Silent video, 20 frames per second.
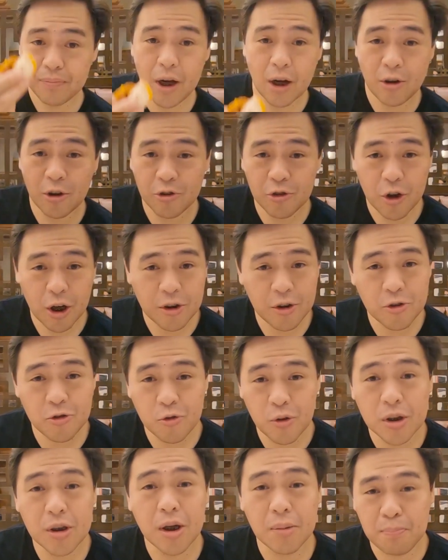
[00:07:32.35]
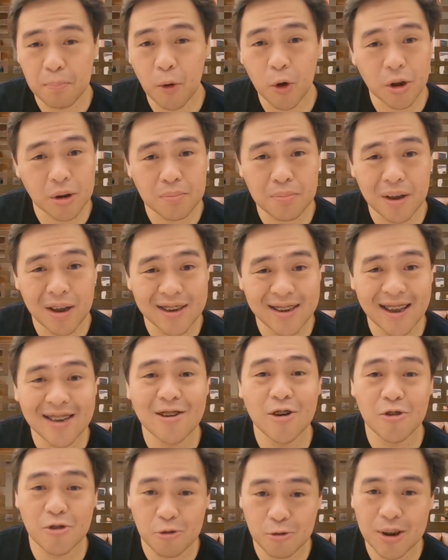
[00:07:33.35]
Now let's try this one, the pork bun and
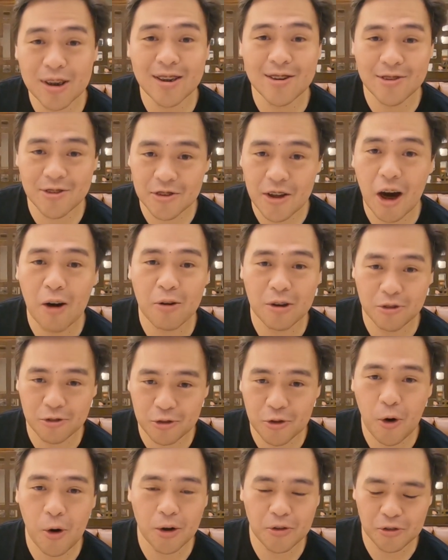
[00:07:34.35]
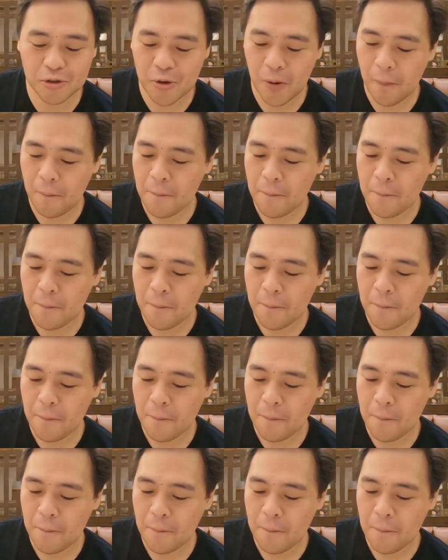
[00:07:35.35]
the sweet and sour sauce.